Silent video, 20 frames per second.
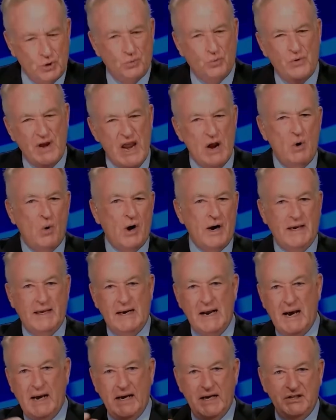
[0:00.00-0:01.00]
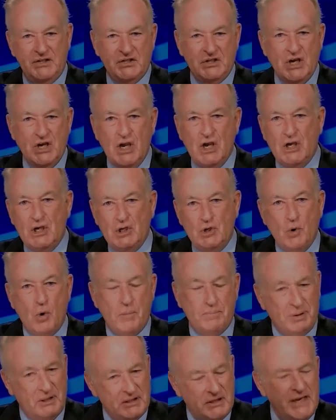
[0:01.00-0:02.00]
you reorganize
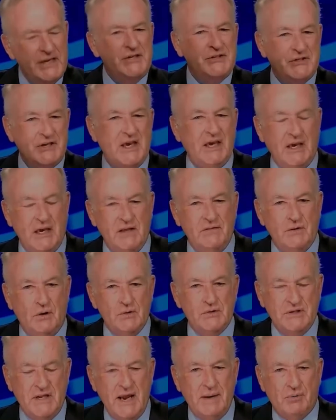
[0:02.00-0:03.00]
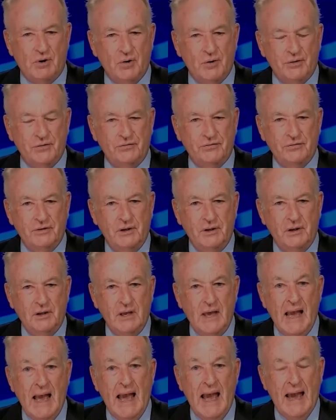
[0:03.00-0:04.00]
your policing in those neighborhoods.
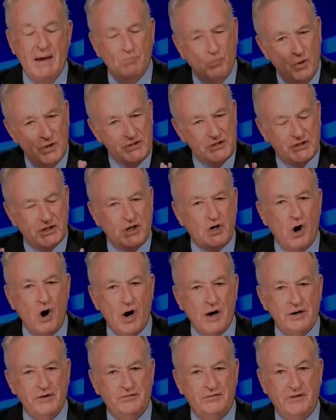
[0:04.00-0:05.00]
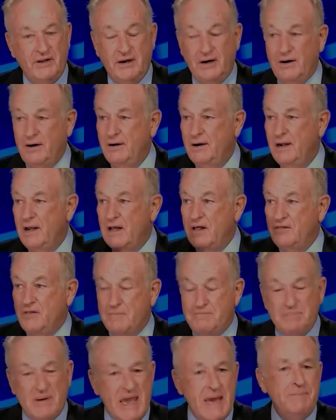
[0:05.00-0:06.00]
And once the Guard is there,
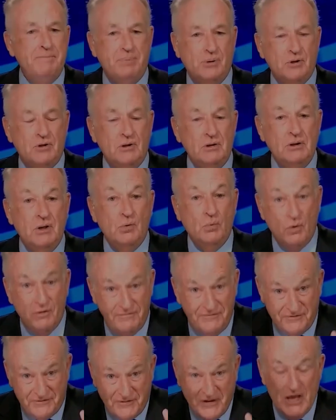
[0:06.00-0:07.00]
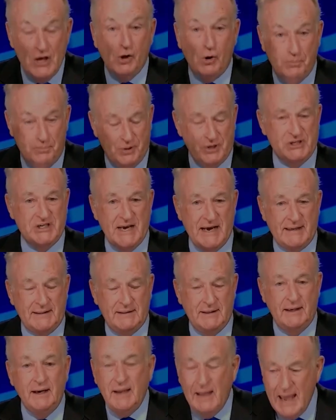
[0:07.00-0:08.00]
the people will feel
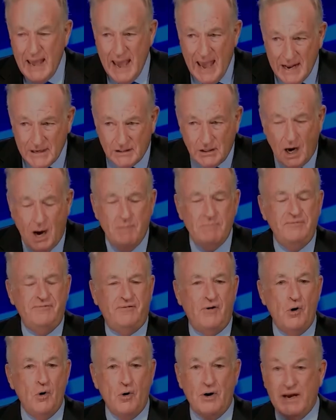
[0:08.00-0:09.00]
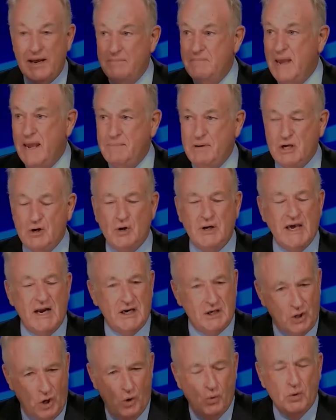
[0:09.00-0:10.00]
protected and come forward, and maybe you get
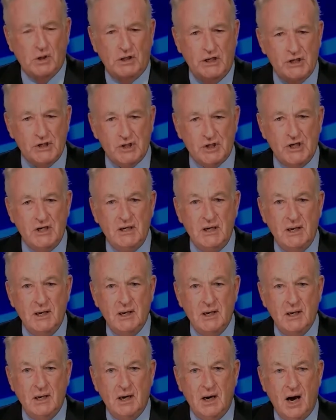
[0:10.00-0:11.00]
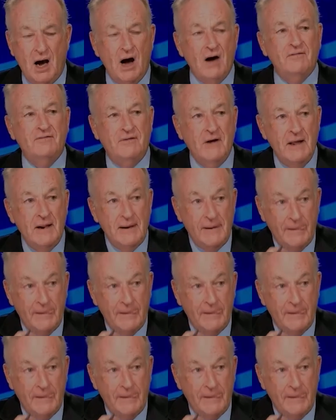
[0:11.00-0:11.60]
a coalition of